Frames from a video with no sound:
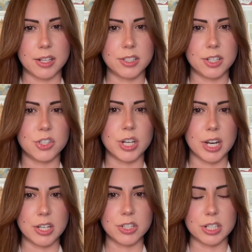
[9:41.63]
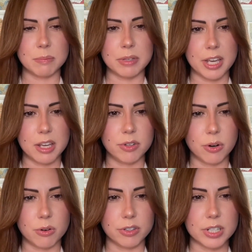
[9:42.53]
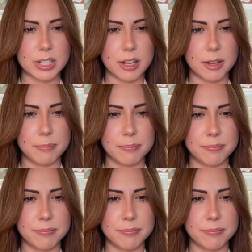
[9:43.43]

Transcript: to change its behavior over time?